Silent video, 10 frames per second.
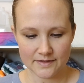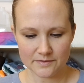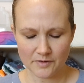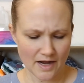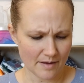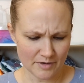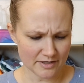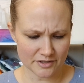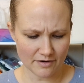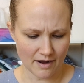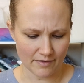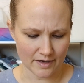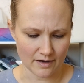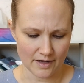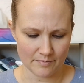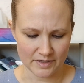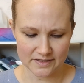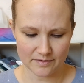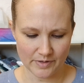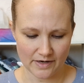This one, I'm not sure how I got. It
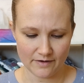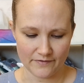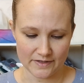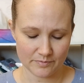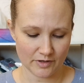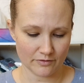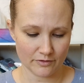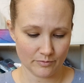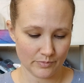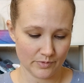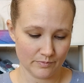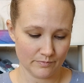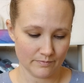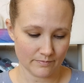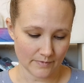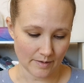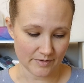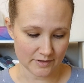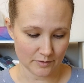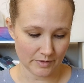must have been in a Facebook group, I'm
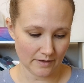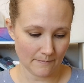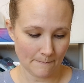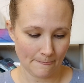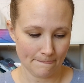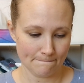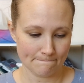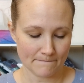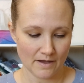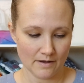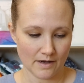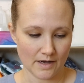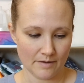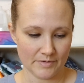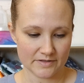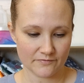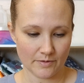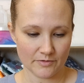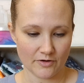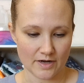assuming. It's
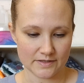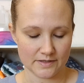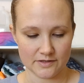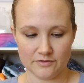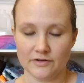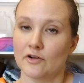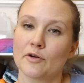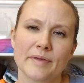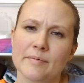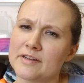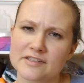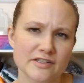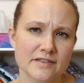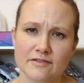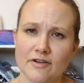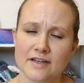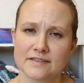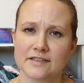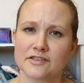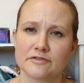from the Cross Stitch Studio, or maybe it's just the
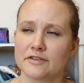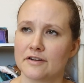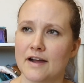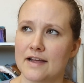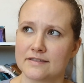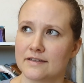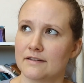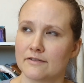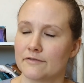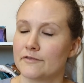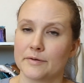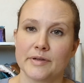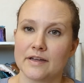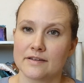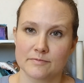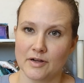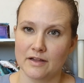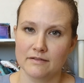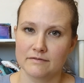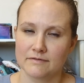Cross Stitch Studio has it under freebie as
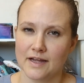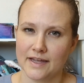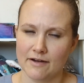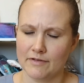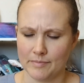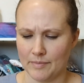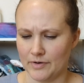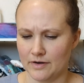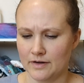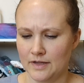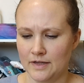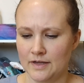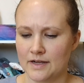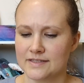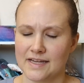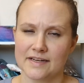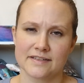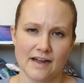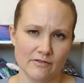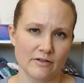well. I can't remember, because I
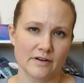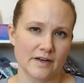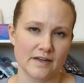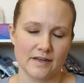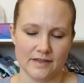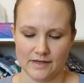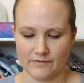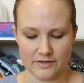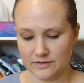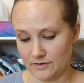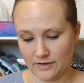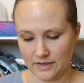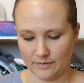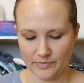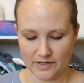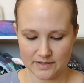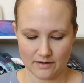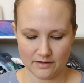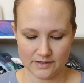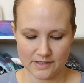downloaded it and never started it. But it's
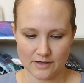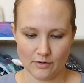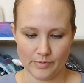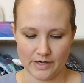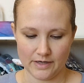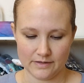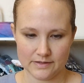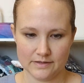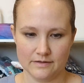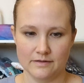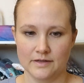called Snow Bunnies,